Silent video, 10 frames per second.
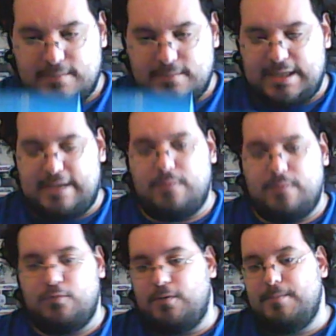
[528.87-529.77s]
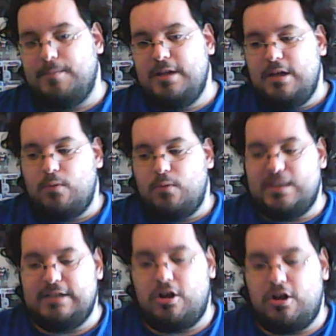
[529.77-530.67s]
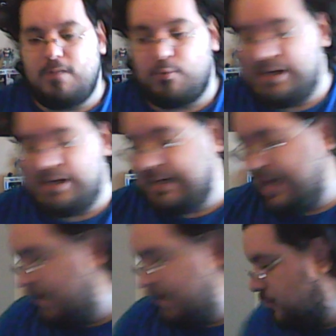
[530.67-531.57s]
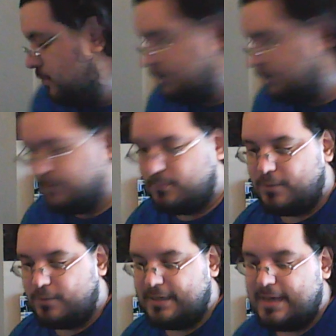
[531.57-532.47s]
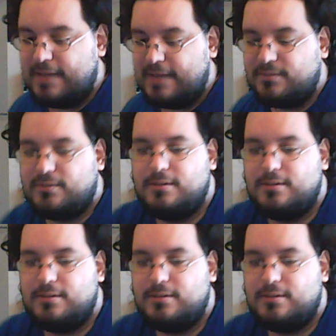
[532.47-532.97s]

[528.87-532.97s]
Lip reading: it comes with a really long braided cable, pretty nice.